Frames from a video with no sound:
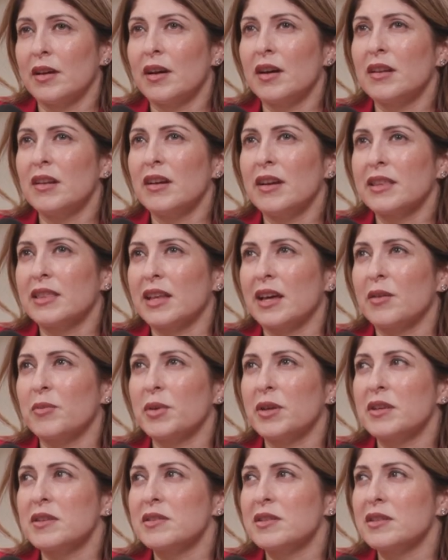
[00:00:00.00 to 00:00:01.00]
I like that,
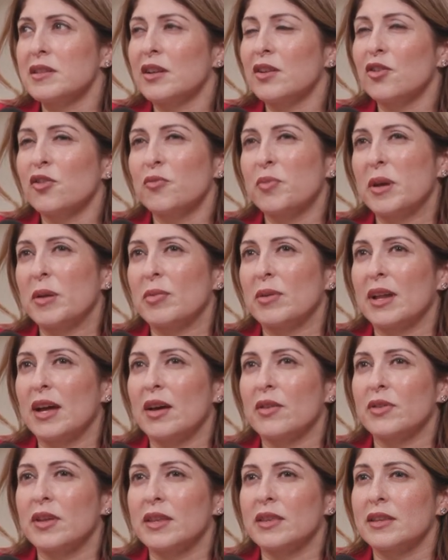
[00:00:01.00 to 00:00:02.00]
because there's a lot of people
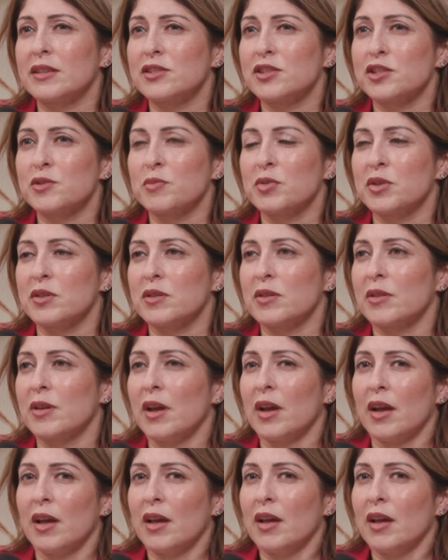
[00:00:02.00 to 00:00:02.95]
out there that just put,